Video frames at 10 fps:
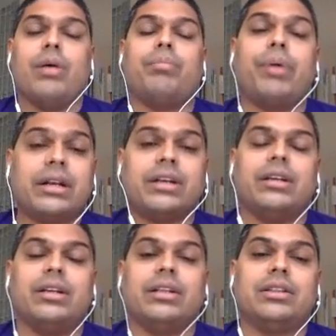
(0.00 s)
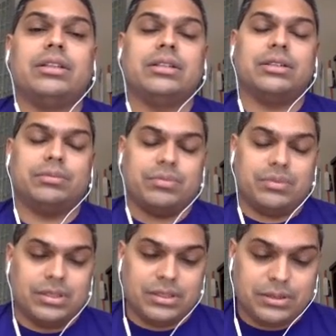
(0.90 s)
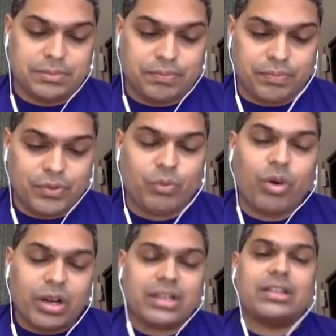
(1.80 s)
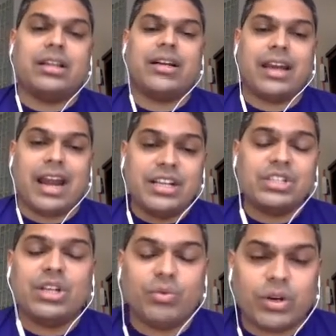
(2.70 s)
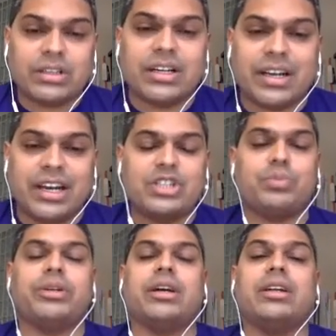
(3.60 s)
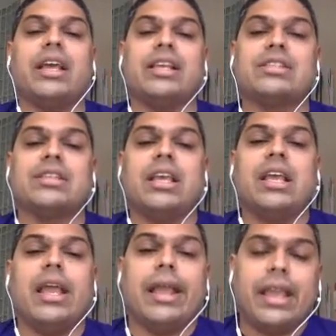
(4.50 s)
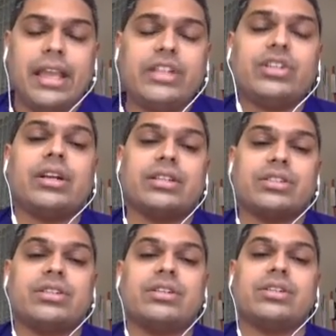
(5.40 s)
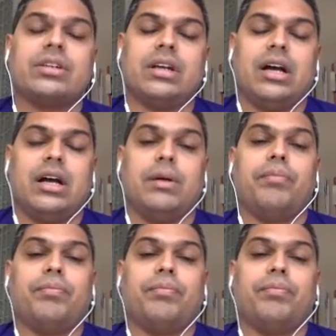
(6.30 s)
But the, the the work that additional work that needs to be done is each cluster uh,